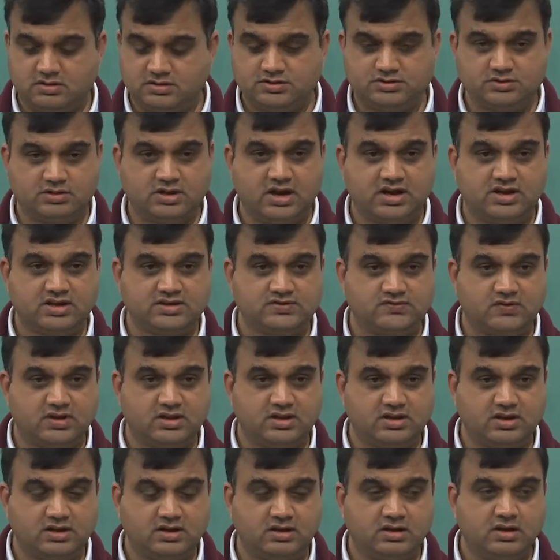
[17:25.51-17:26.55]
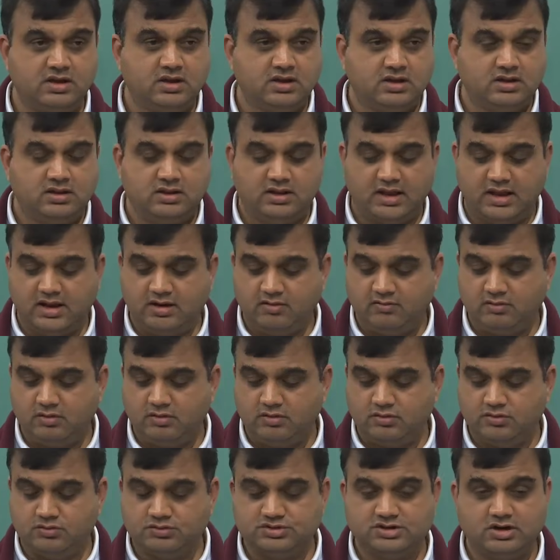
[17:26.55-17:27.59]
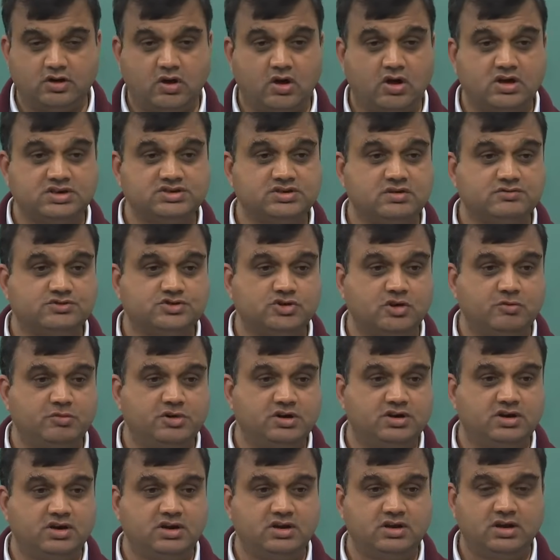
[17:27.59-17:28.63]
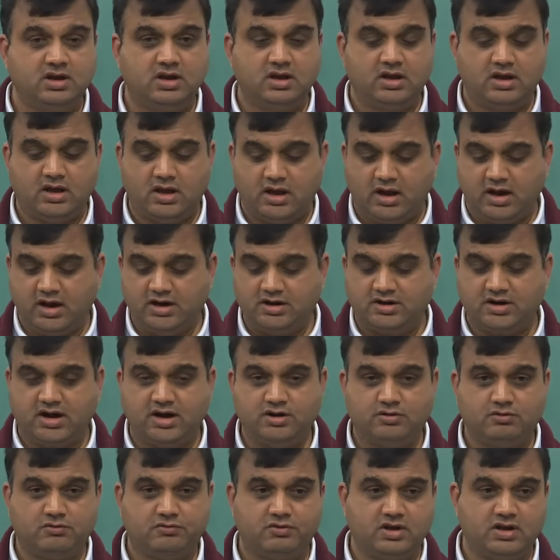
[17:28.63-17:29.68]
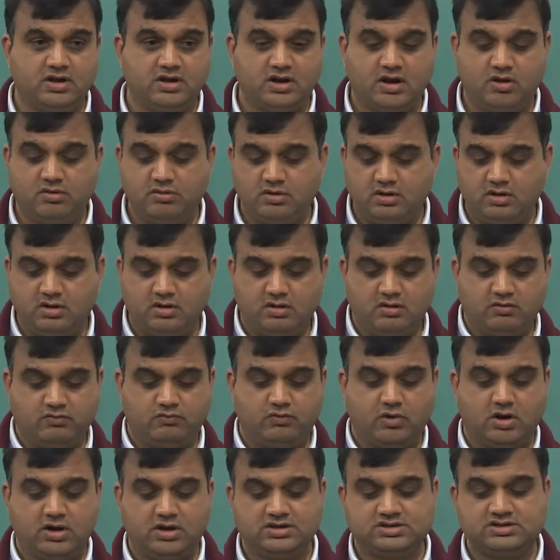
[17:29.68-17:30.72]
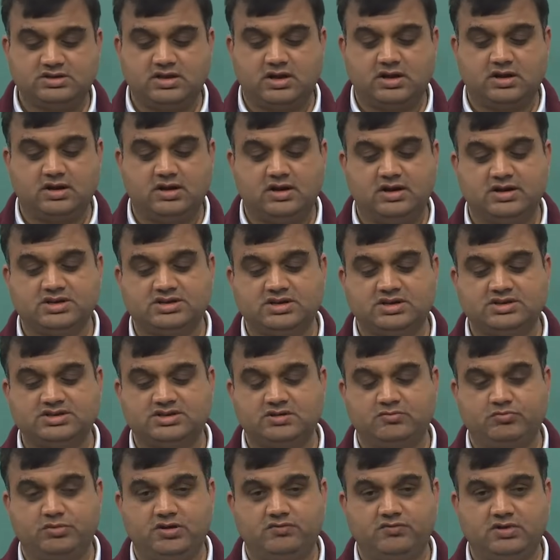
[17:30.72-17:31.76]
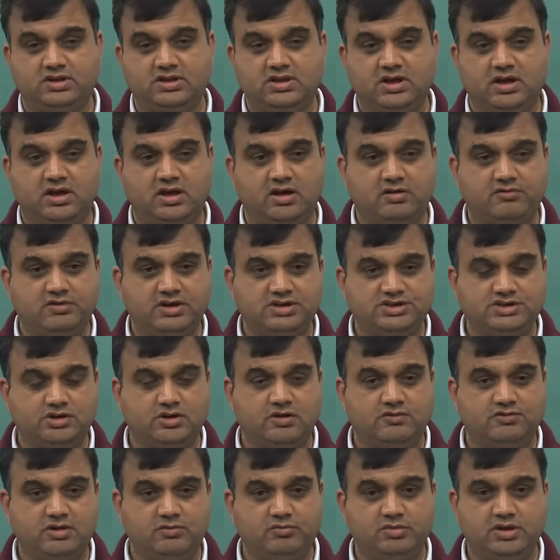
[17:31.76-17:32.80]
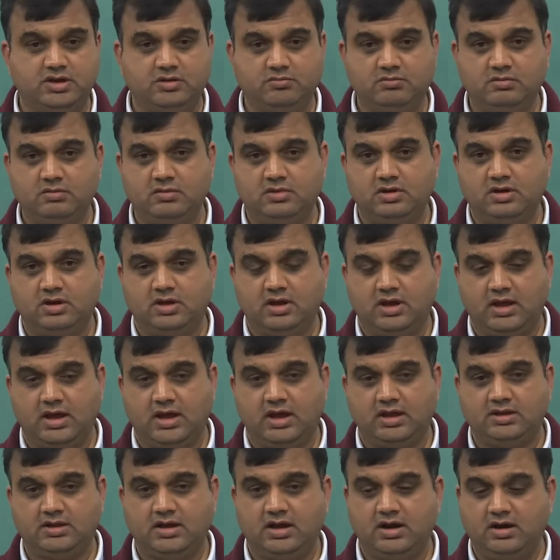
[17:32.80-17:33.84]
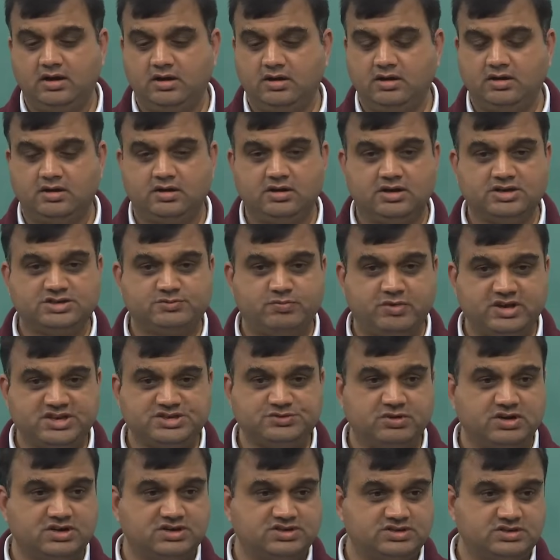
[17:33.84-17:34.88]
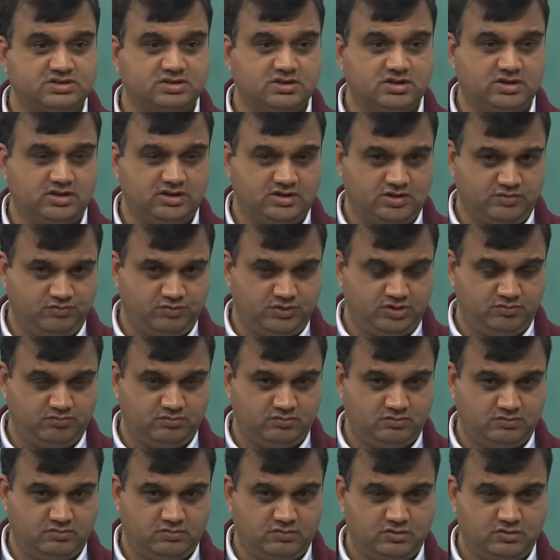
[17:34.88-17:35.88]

So, that is one thing. Then using laws of geometry, I try to figure out what is the relationship between the curvature of the beam and the displacements in the beam.